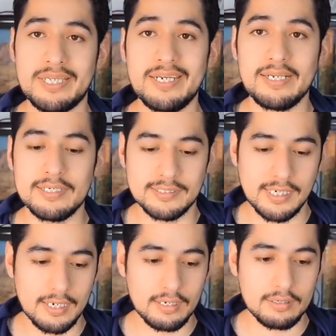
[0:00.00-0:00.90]
eating is
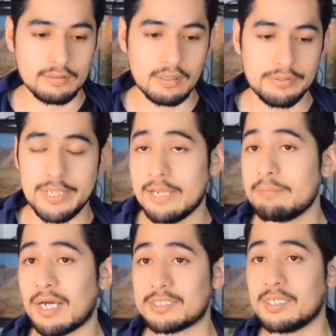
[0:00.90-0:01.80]

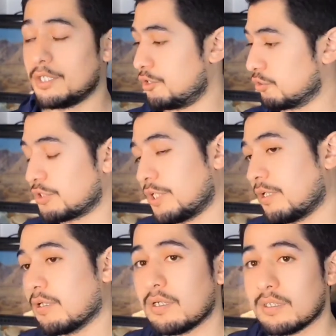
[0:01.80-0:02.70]
them actually
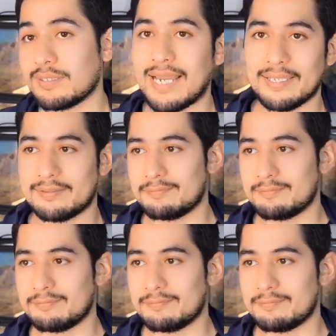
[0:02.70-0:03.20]
using that